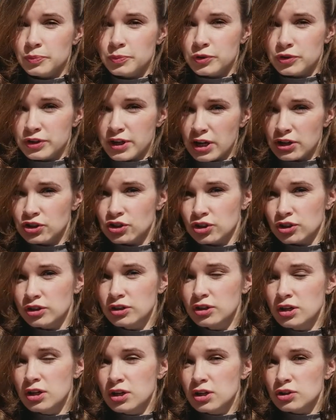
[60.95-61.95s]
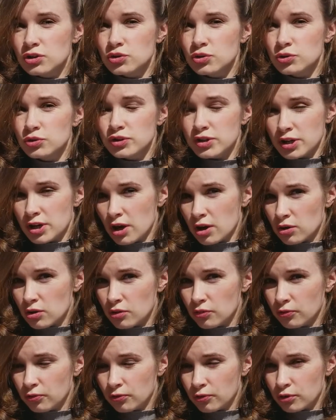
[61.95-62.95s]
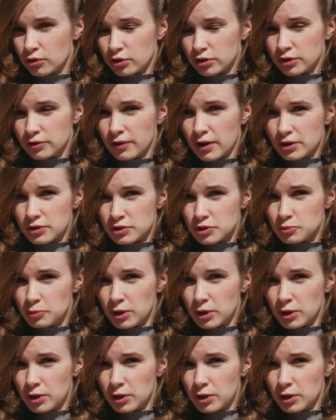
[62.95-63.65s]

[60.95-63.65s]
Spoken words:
protection to take care of coronavirus